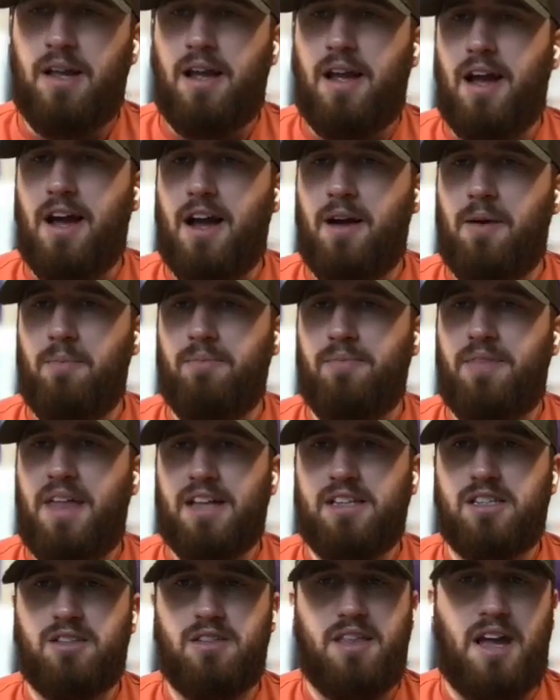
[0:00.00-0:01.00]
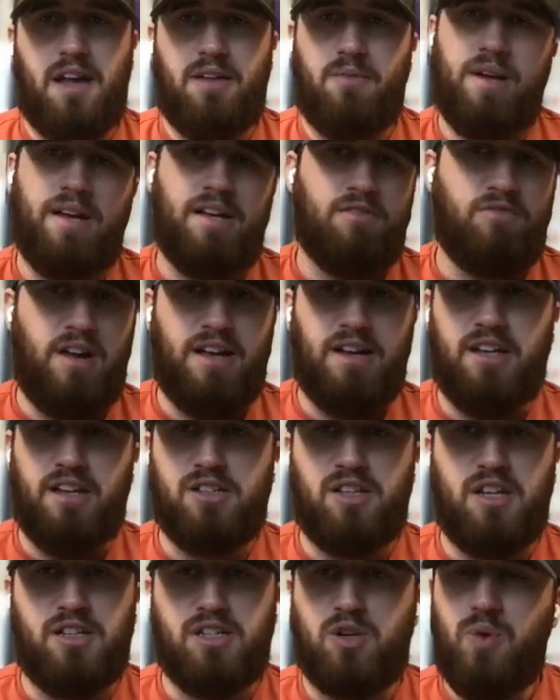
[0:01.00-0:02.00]
That's that way, right?
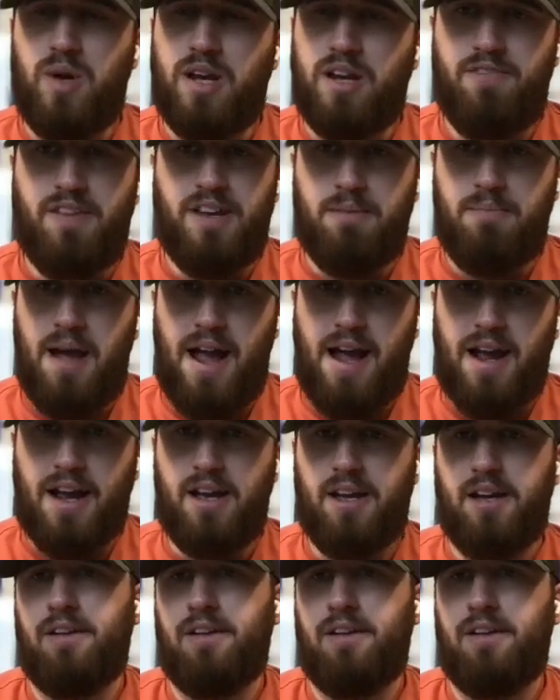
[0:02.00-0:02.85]
It's quick feedback.